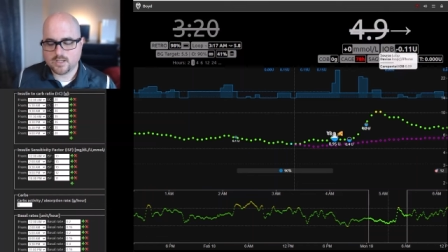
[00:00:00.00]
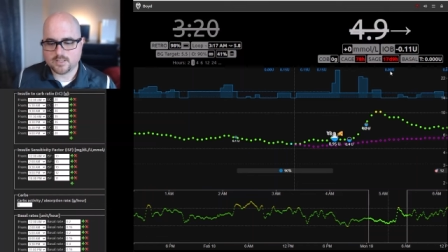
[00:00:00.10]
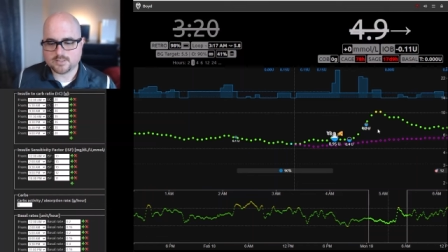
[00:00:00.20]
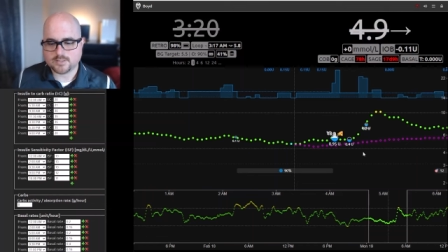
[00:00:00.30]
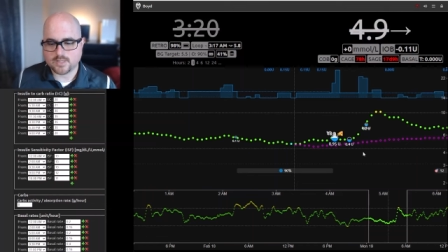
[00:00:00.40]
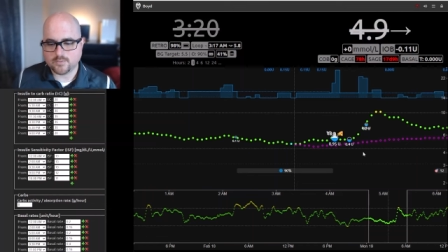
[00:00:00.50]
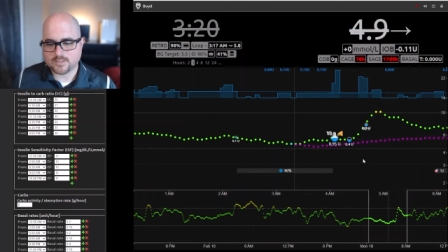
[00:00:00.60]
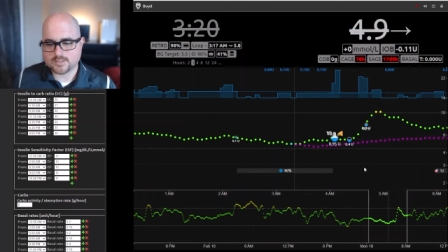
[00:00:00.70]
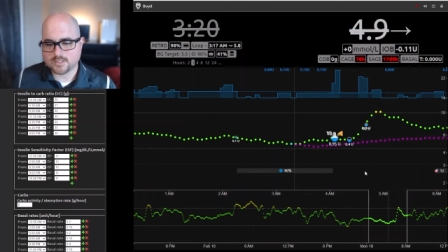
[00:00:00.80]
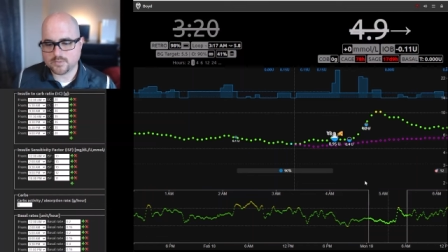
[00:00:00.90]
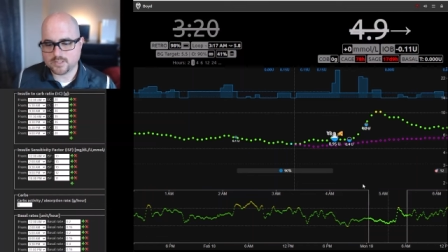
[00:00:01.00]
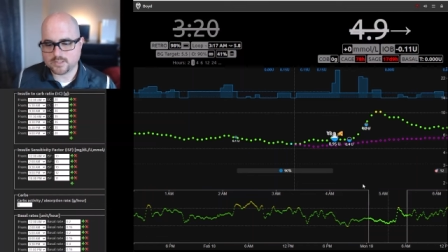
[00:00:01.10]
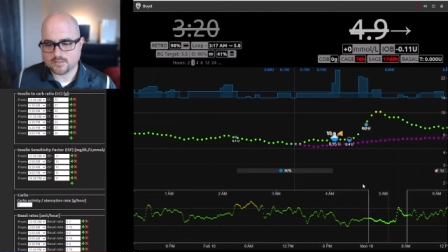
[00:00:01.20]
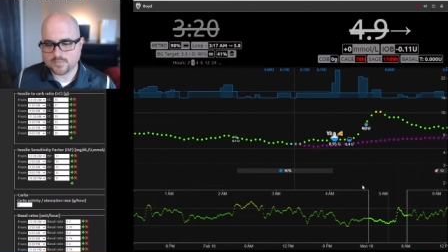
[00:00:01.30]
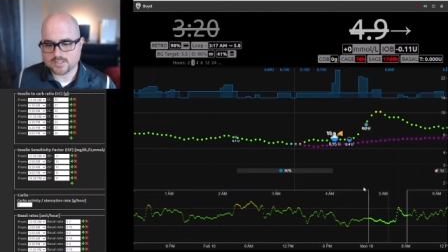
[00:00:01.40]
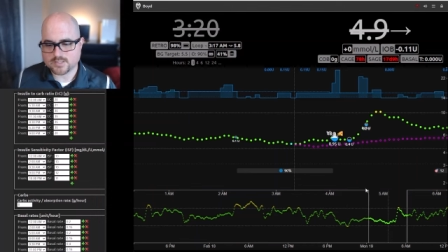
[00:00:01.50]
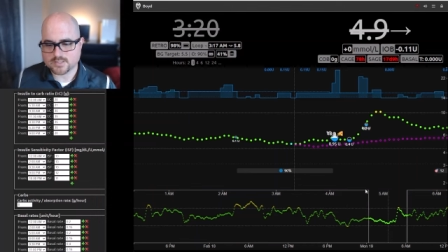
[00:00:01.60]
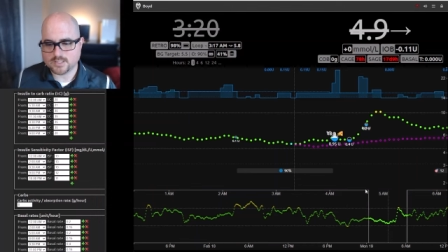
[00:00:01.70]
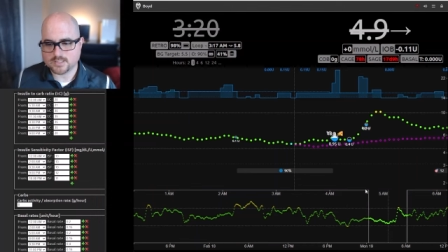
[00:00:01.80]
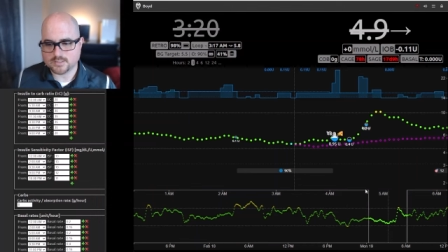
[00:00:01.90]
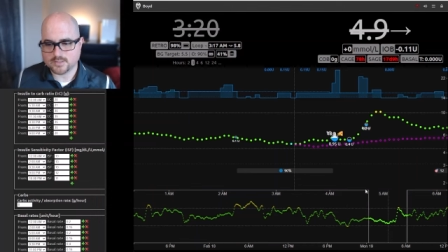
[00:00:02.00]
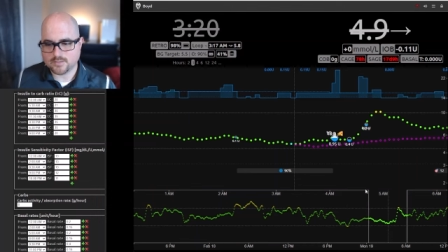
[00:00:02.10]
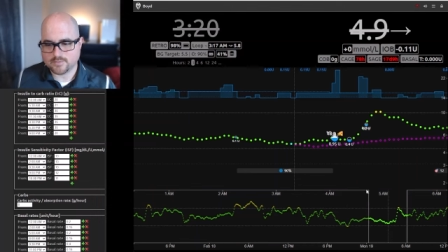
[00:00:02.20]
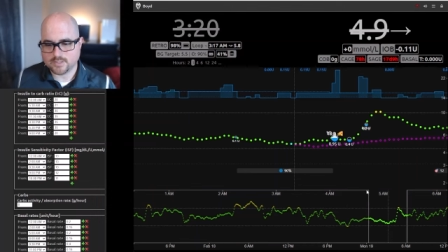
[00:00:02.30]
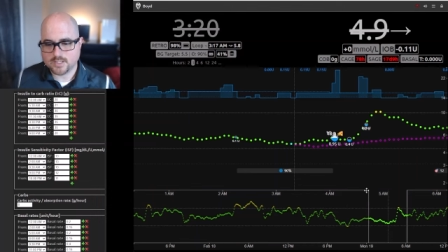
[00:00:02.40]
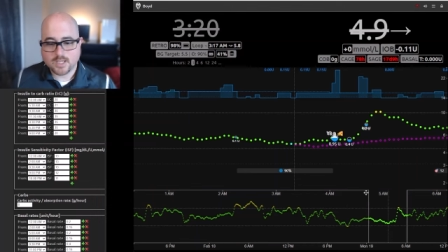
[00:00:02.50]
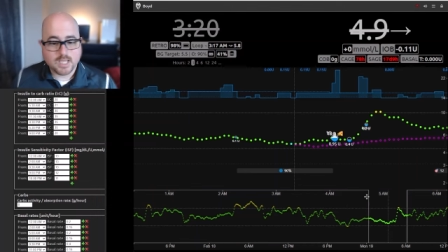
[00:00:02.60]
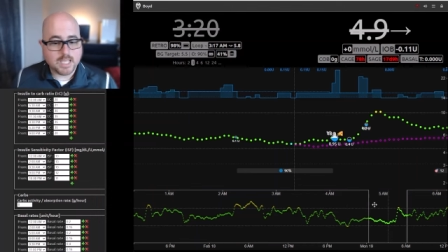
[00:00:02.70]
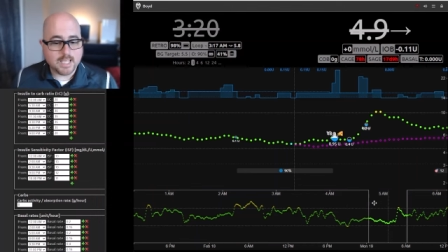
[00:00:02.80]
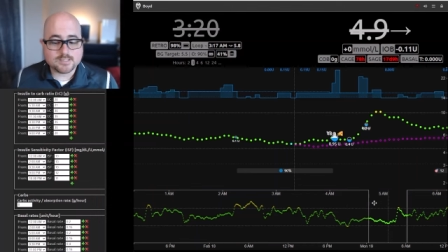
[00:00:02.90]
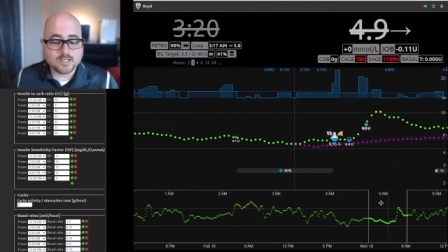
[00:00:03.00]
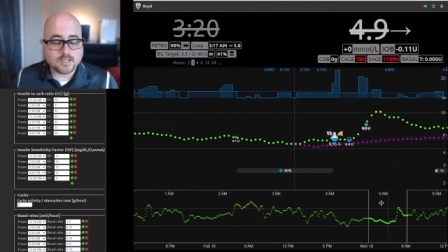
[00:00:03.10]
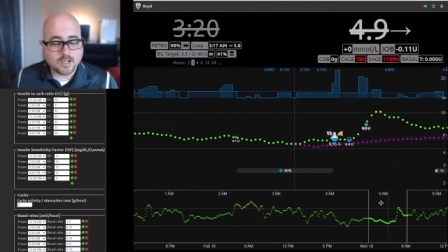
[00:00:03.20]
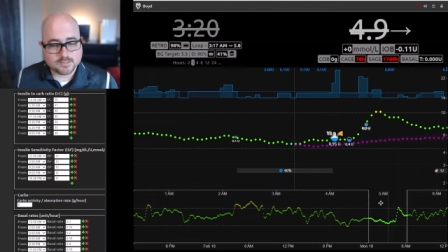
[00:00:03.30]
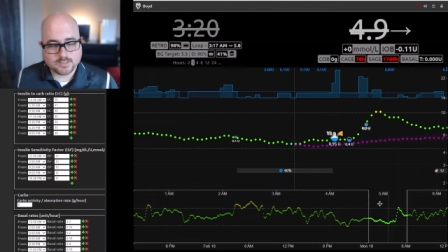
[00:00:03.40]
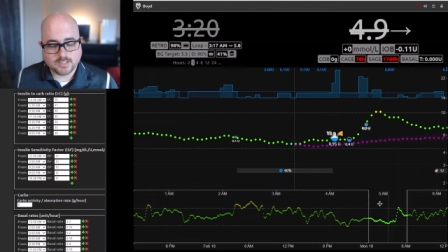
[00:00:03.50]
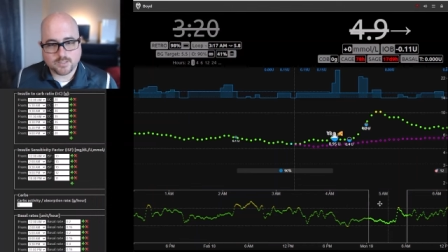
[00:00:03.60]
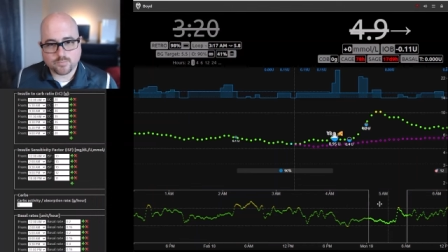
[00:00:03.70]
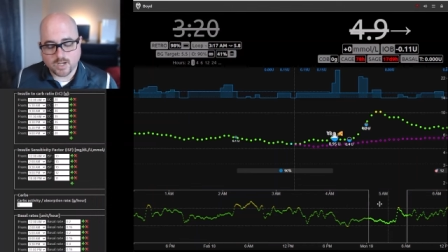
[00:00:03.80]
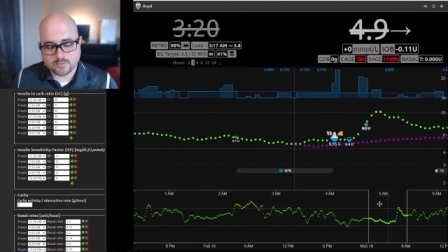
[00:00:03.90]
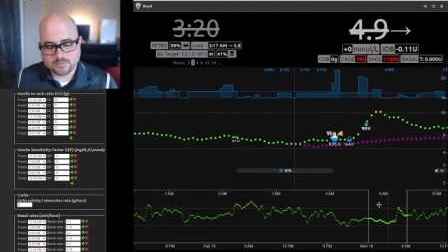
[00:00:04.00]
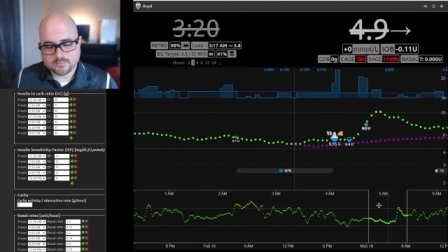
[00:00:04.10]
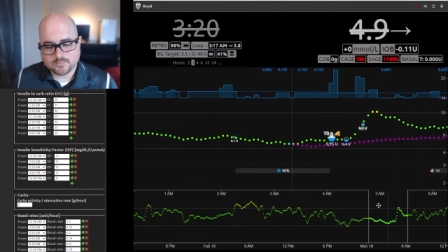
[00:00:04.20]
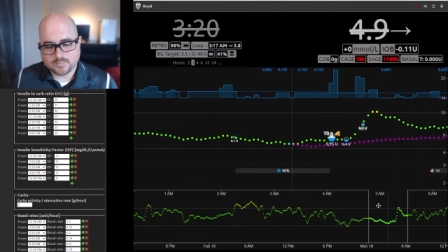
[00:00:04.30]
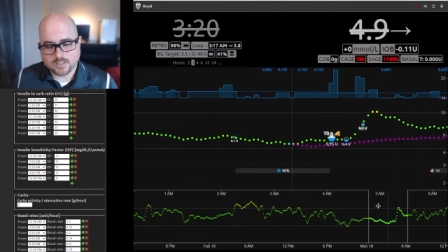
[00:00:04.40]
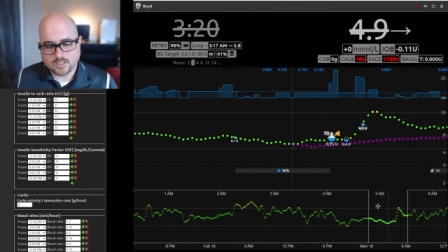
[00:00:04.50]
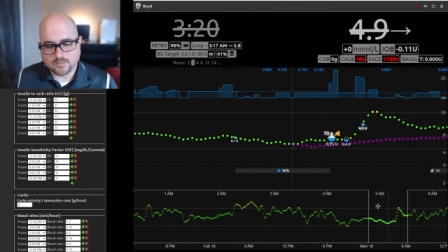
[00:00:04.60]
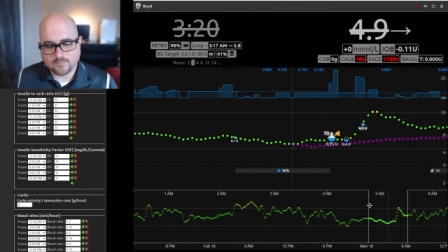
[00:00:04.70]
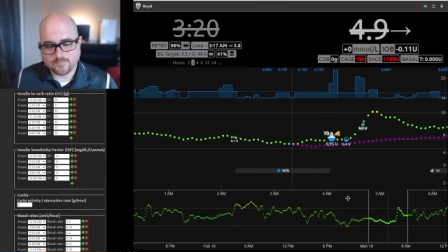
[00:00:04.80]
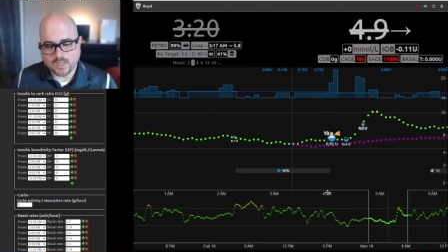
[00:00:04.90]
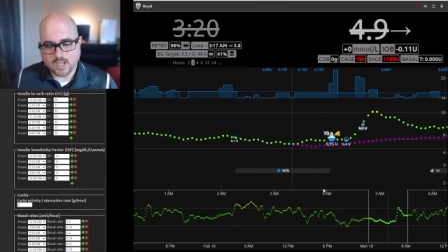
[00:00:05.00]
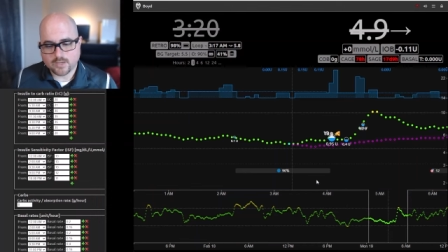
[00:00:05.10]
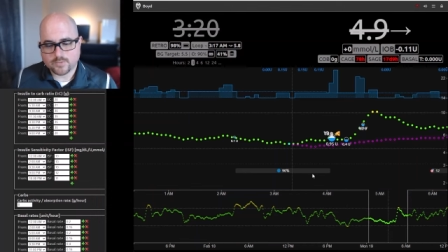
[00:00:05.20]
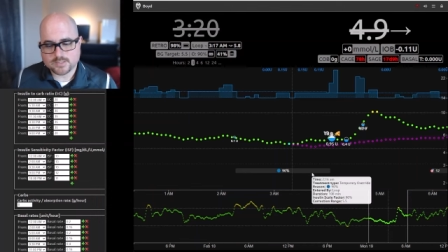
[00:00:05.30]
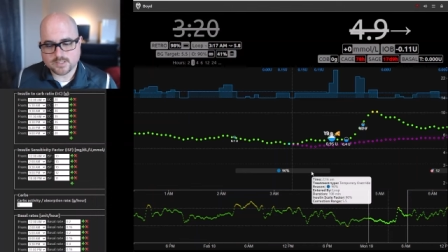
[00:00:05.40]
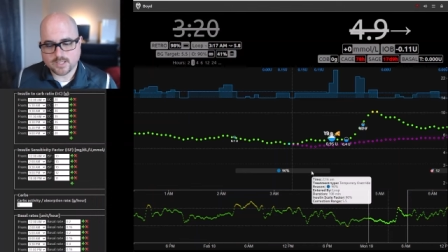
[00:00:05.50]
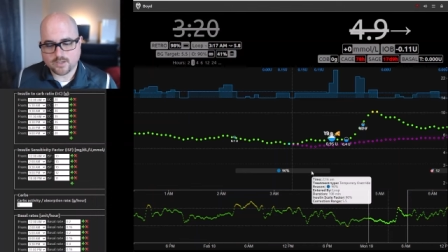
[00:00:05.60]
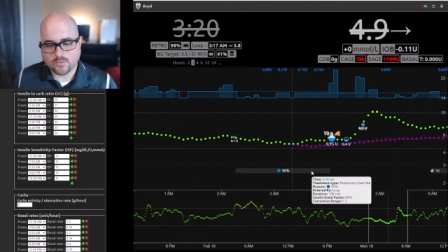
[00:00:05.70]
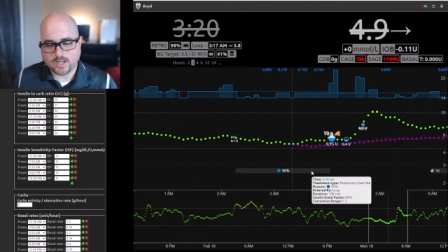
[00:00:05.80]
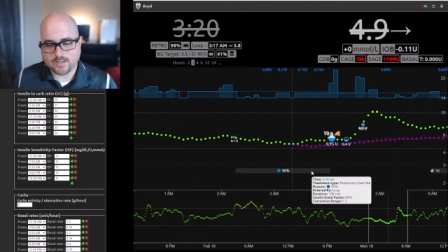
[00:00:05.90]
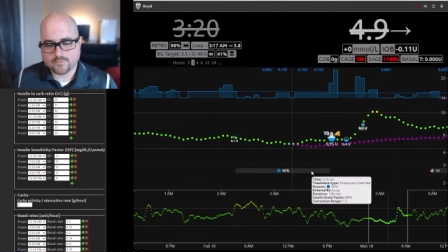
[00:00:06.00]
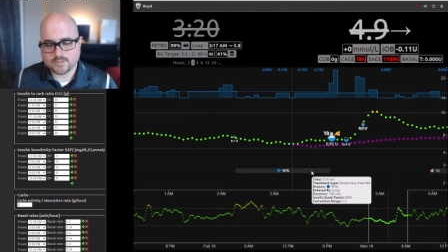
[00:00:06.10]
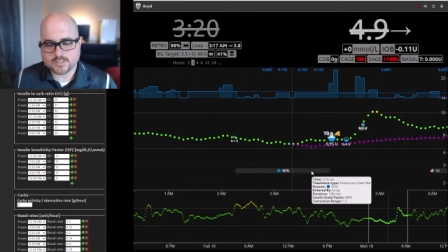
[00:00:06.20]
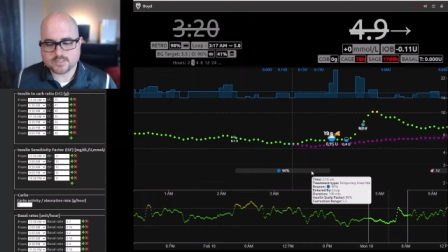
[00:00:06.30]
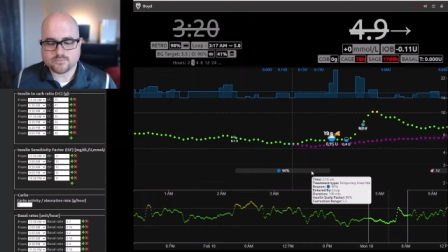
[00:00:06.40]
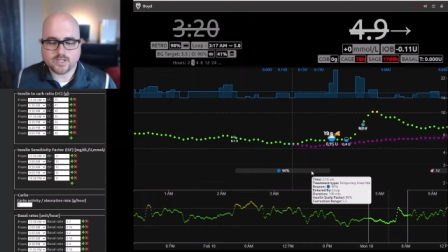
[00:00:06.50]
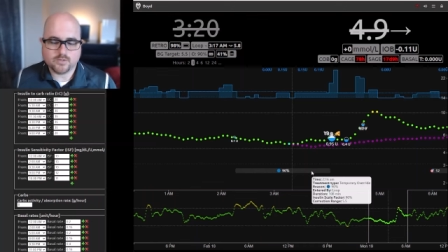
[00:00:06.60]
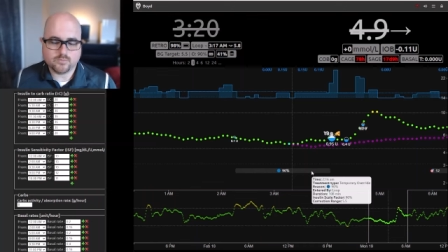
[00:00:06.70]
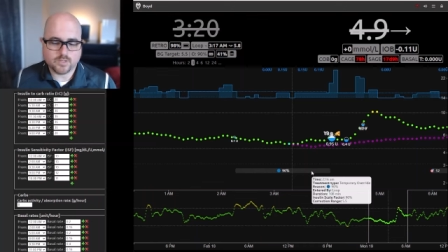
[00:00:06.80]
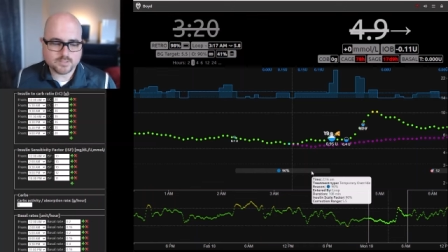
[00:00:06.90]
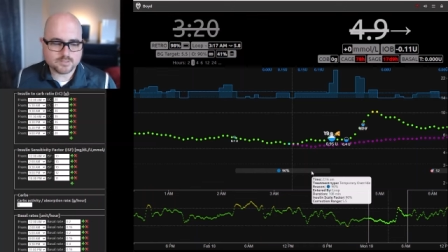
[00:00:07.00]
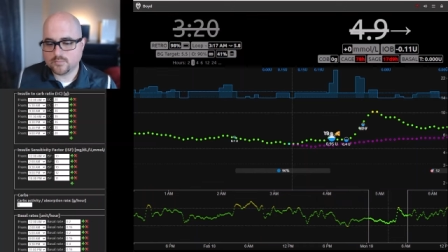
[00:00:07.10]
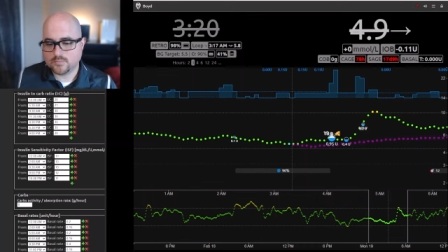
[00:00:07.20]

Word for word: And so that would tell me that the base is a little heavy. It's not causing any problem. Um, I would say whatever this rate was,